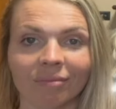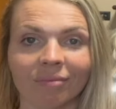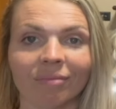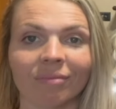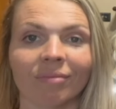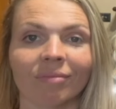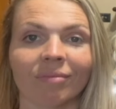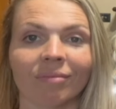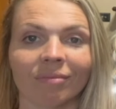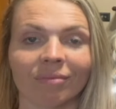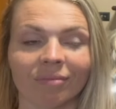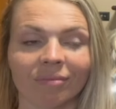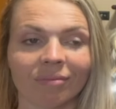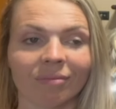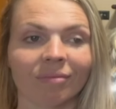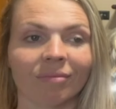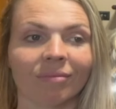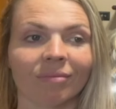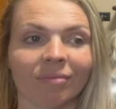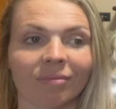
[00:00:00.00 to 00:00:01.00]

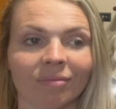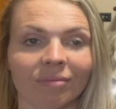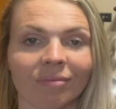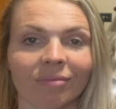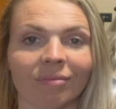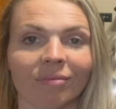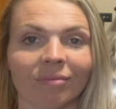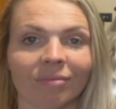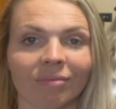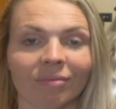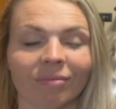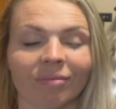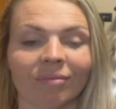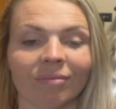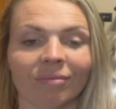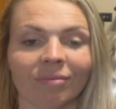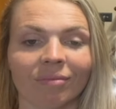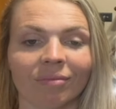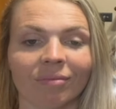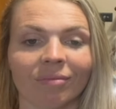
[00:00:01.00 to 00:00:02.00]

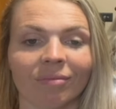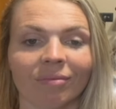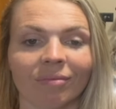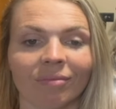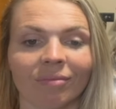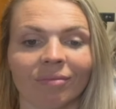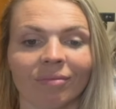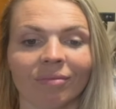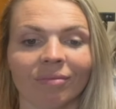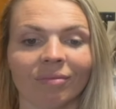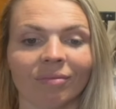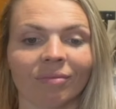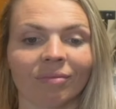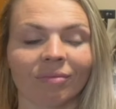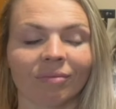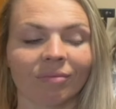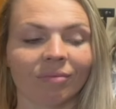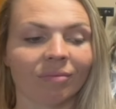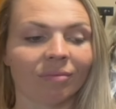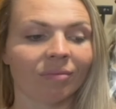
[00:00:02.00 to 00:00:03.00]

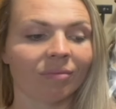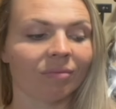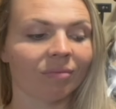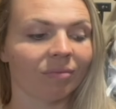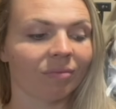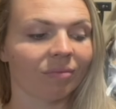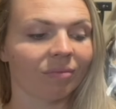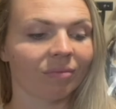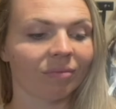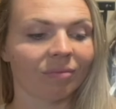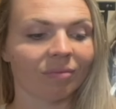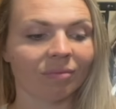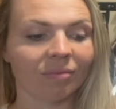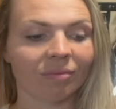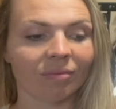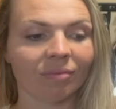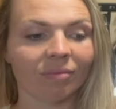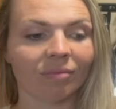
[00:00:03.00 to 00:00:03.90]
[no speech]